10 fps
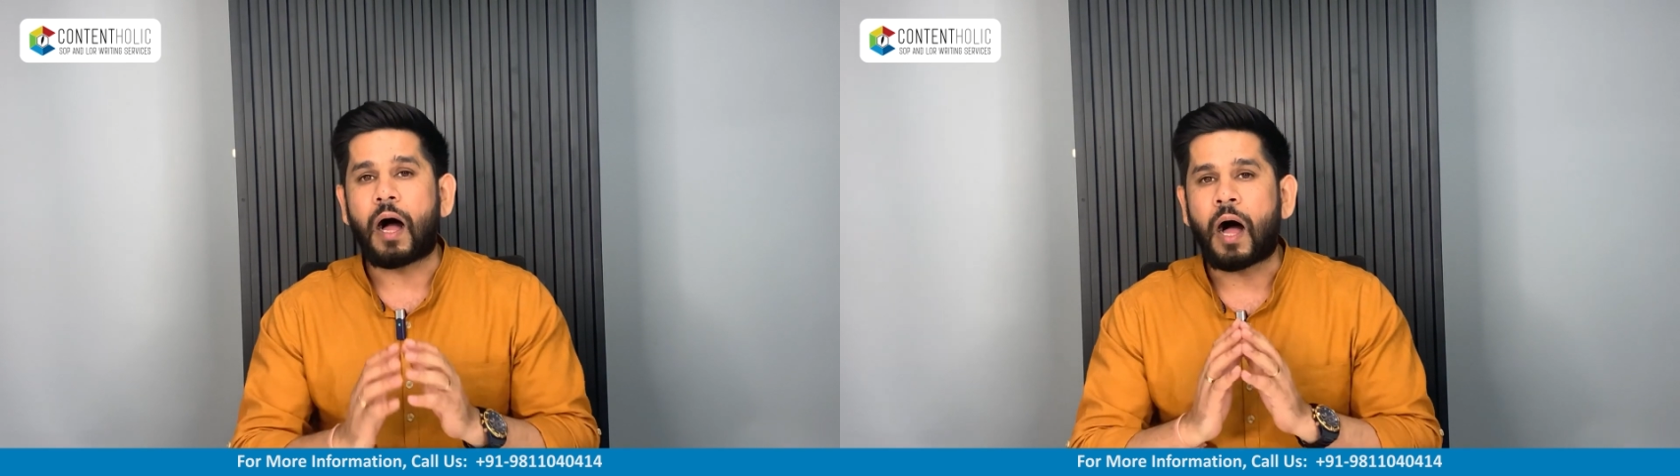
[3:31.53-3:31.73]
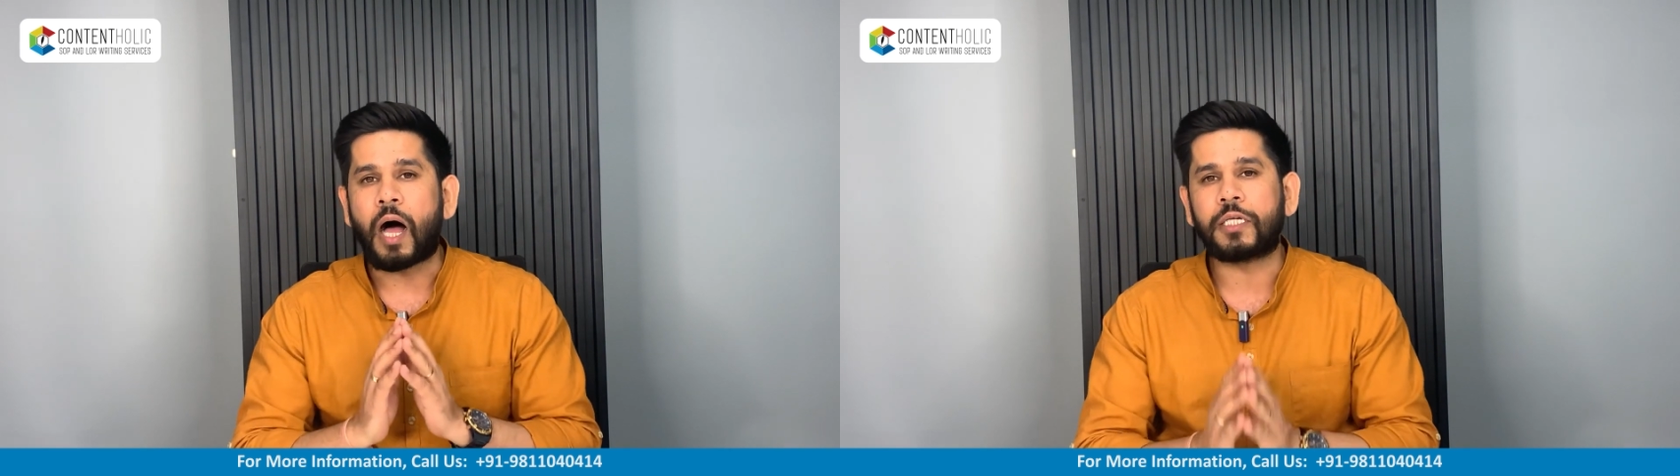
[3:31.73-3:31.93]

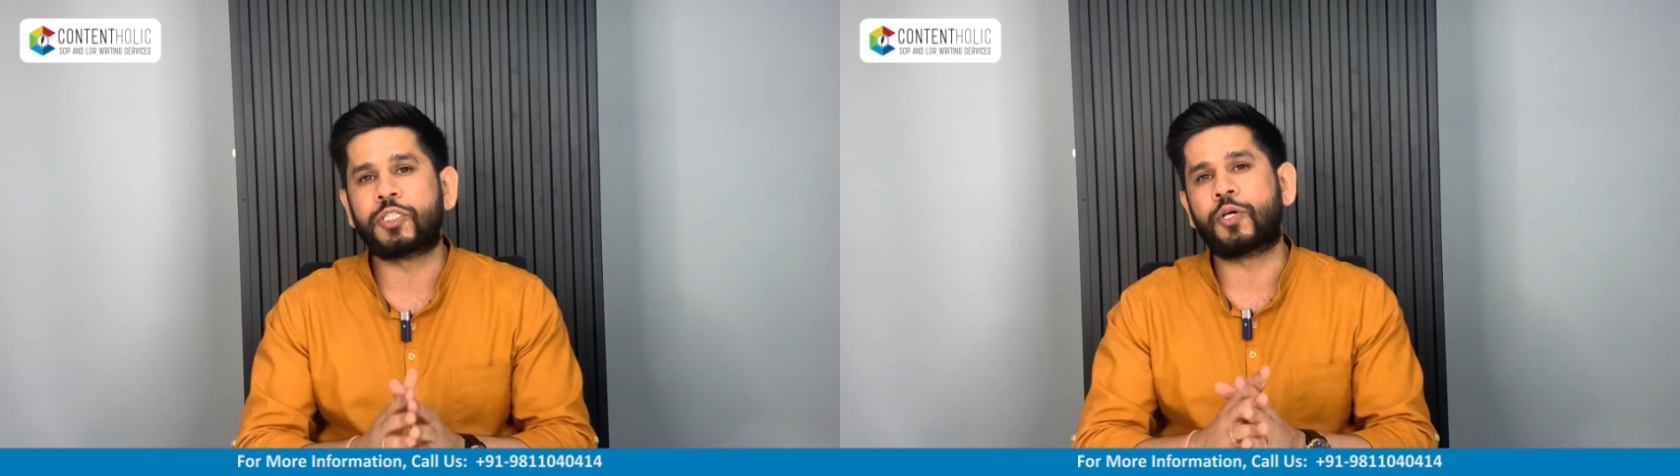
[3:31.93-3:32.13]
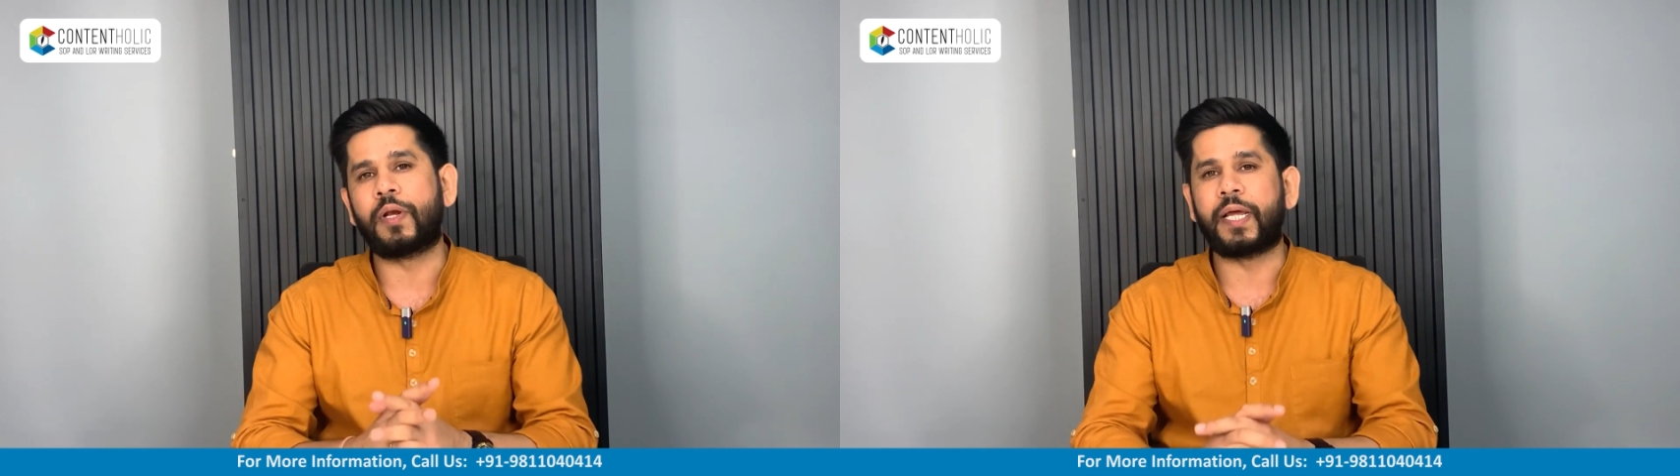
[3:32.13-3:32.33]

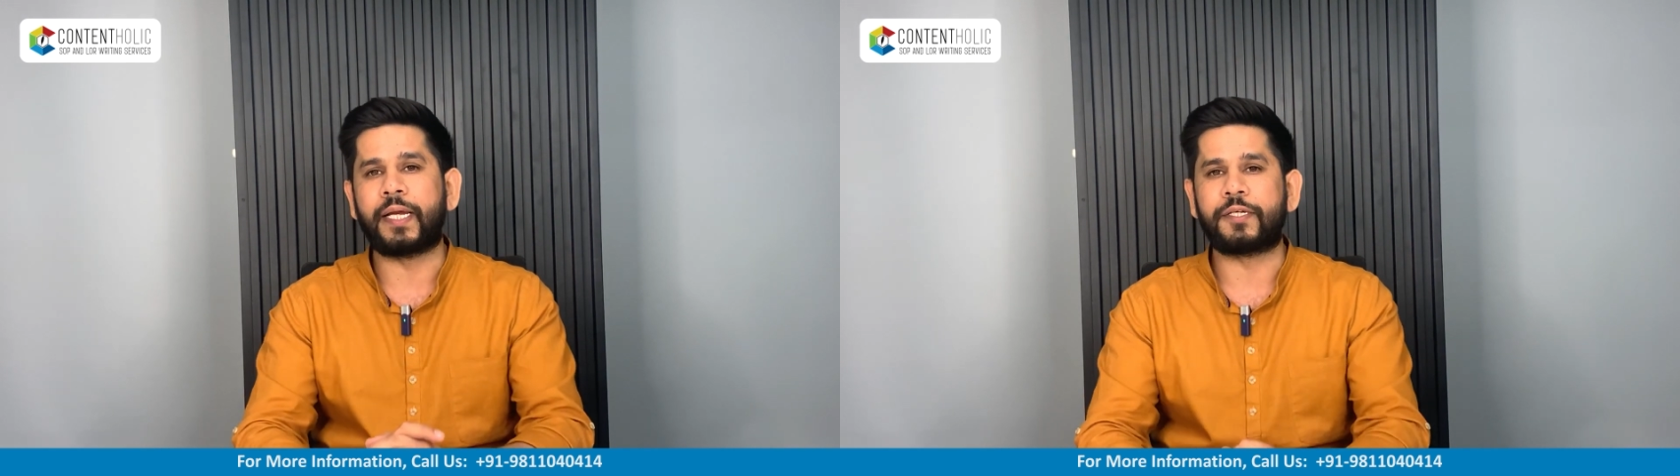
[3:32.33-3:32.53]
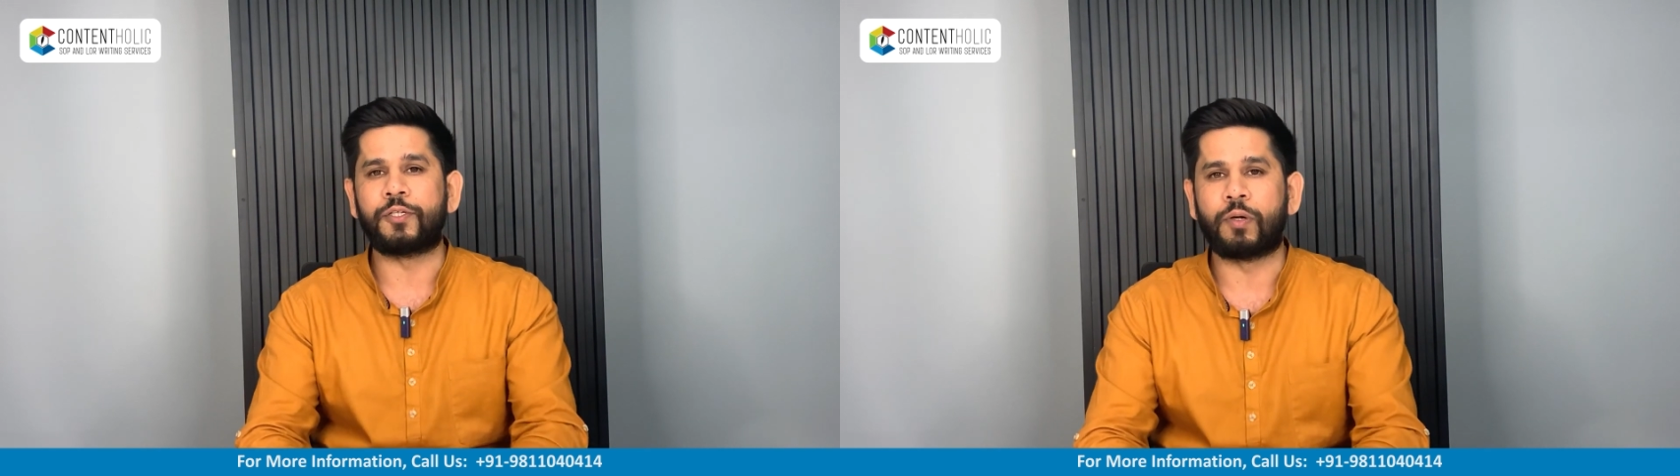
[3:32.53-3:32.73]

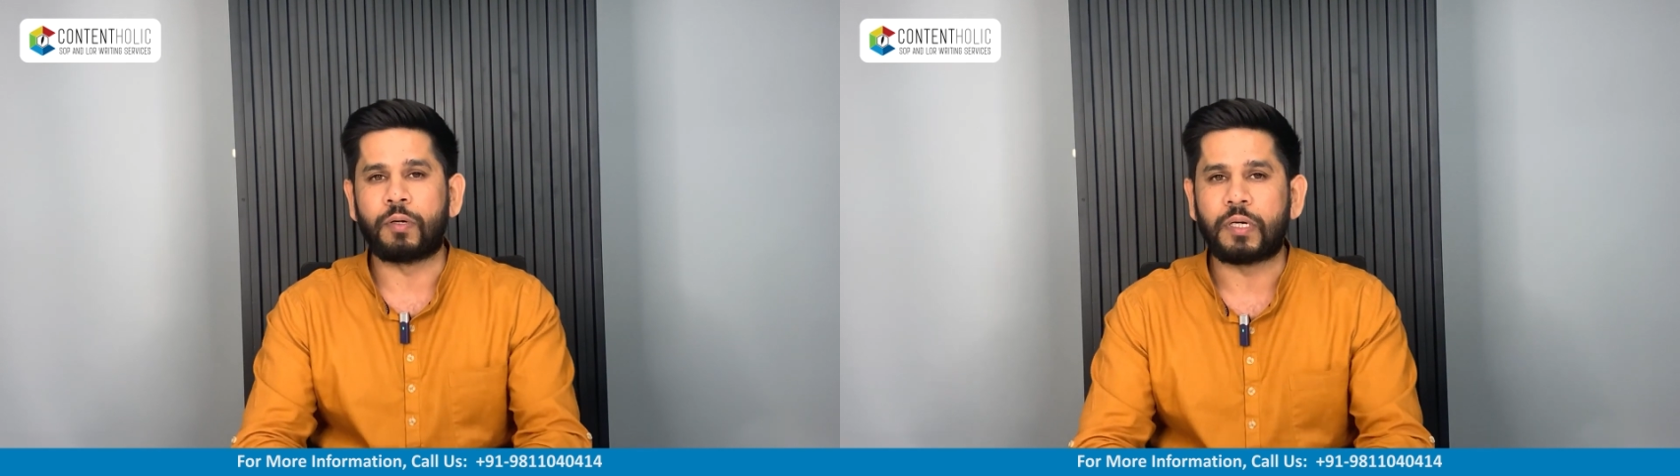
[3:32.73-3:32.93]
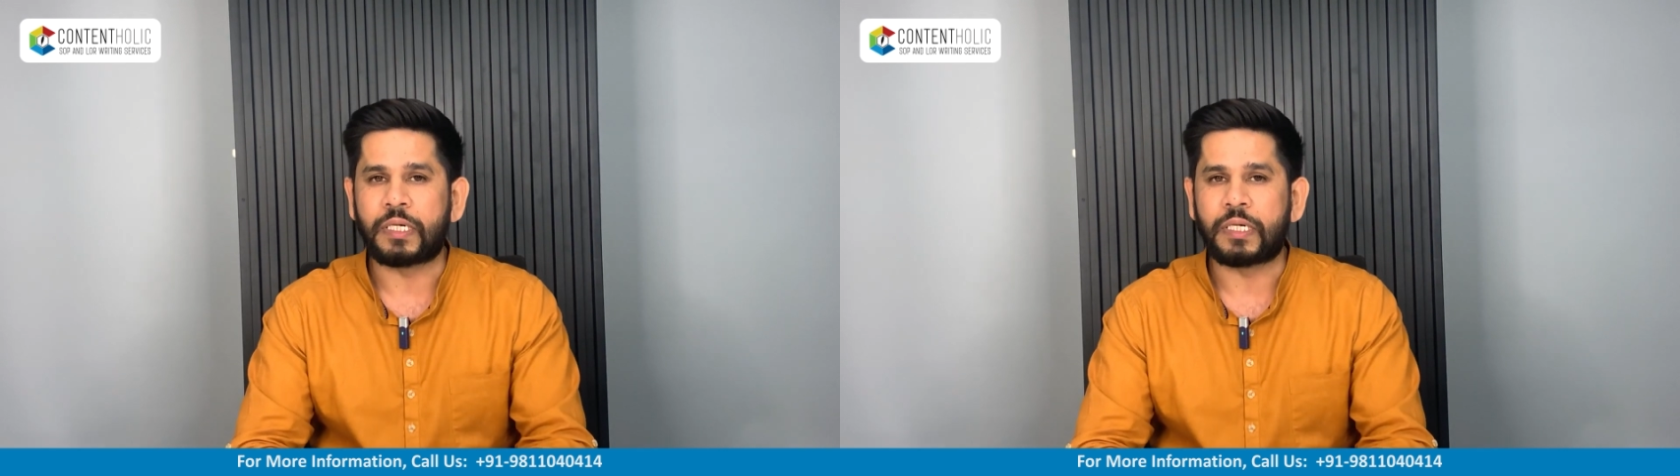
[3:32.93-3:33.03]
articulate your